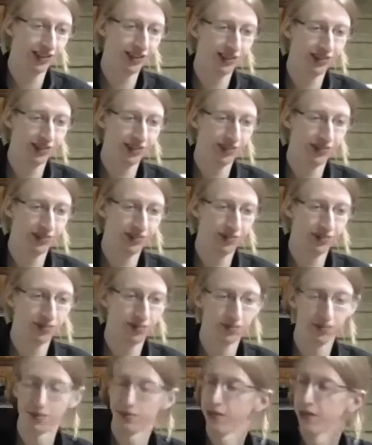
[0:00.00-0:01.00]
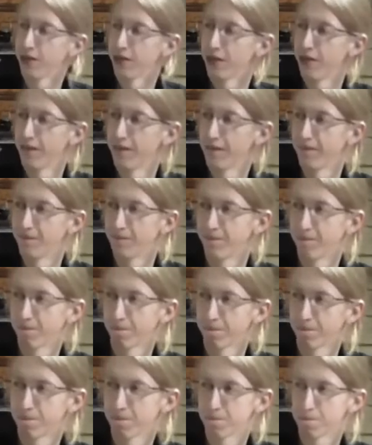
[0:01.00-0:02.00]

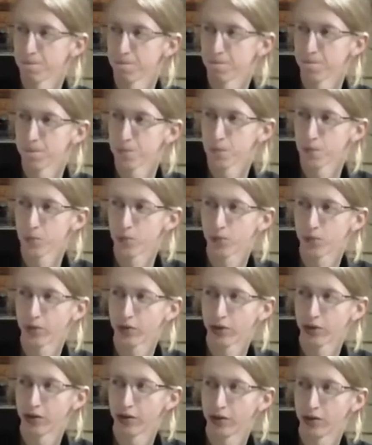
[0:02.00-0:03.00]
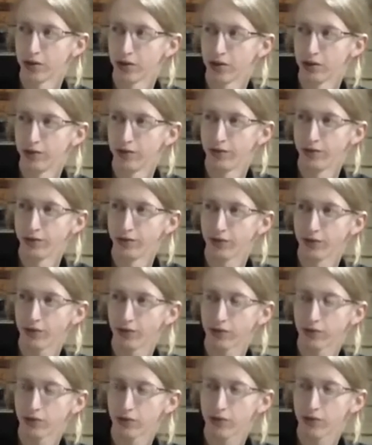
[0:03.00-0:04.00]

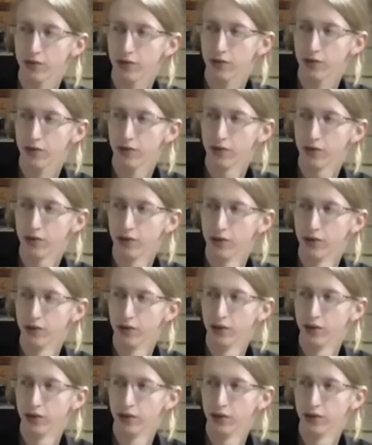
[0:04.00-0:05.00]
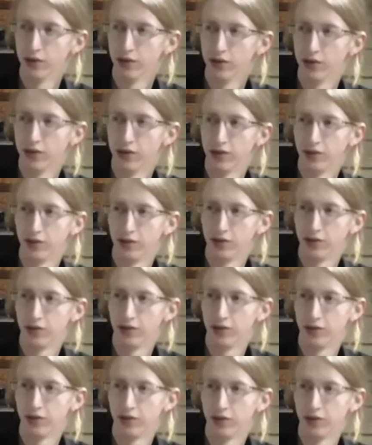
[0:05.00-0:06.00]

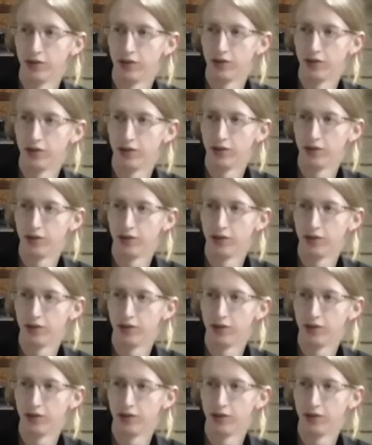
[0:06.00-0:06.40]
No words are spoken by the person on screen.